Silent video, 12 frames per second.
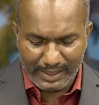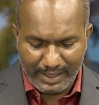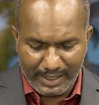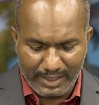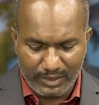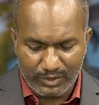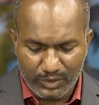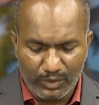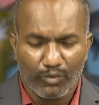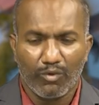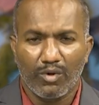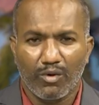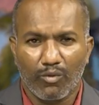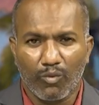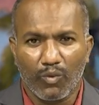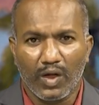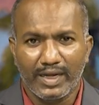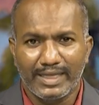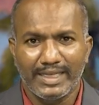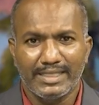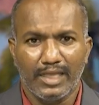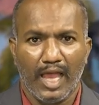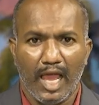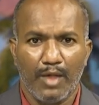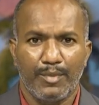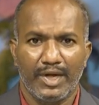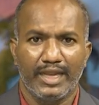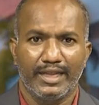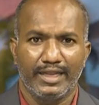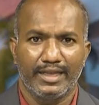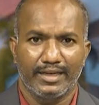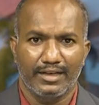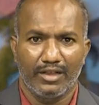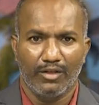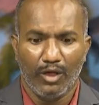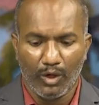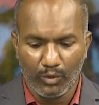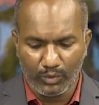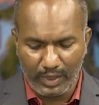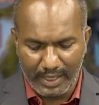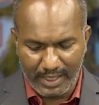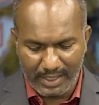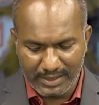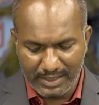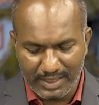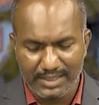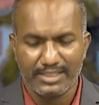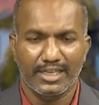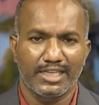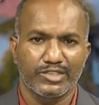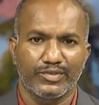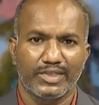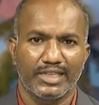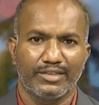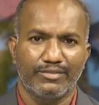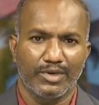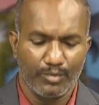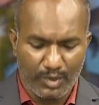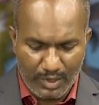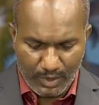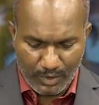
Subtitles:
right. So what is happening here? How energy is transferring from